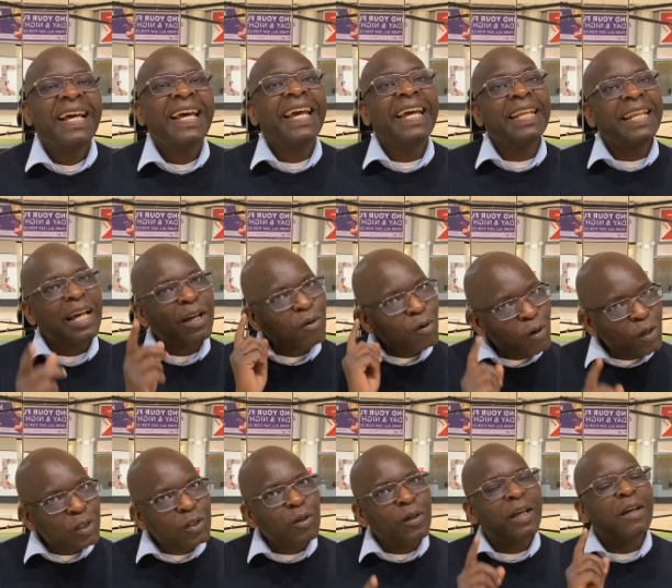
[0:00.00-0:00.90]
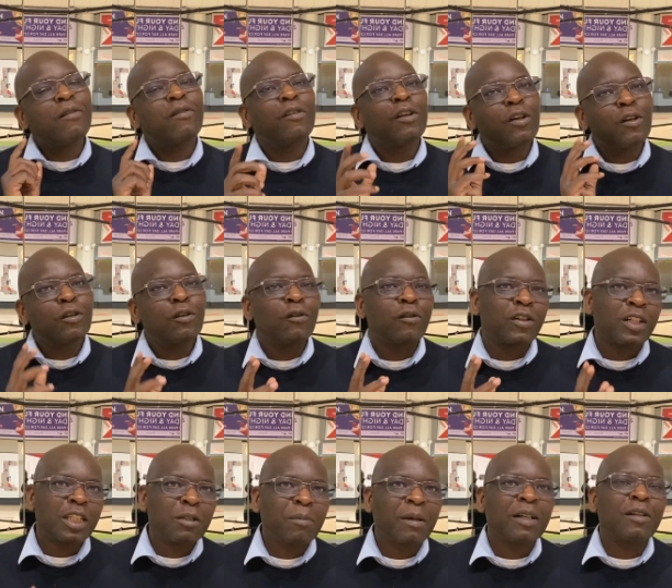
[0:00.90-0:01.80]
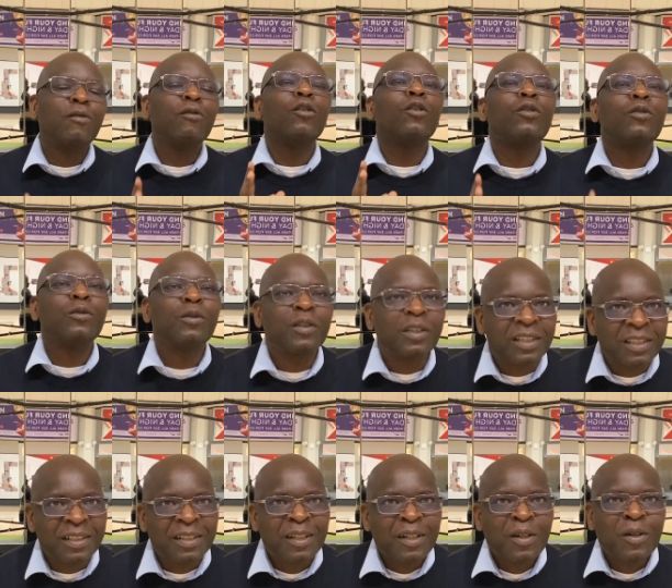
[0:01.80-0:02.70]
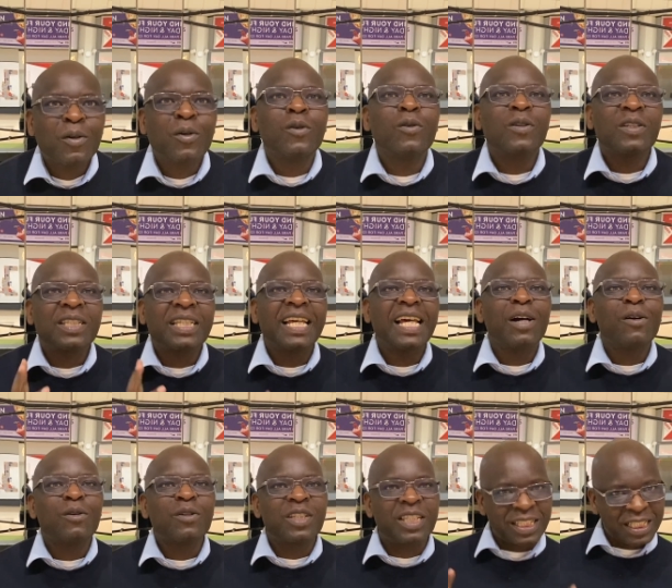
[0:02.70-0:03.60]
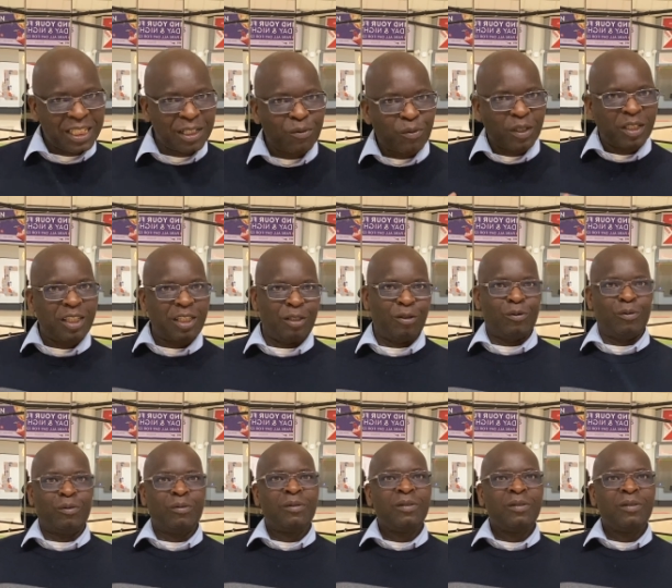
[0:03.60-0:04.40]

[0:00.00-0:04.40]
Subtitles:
And I also have a lot of respect for Ruth, who will say, I will stick with you.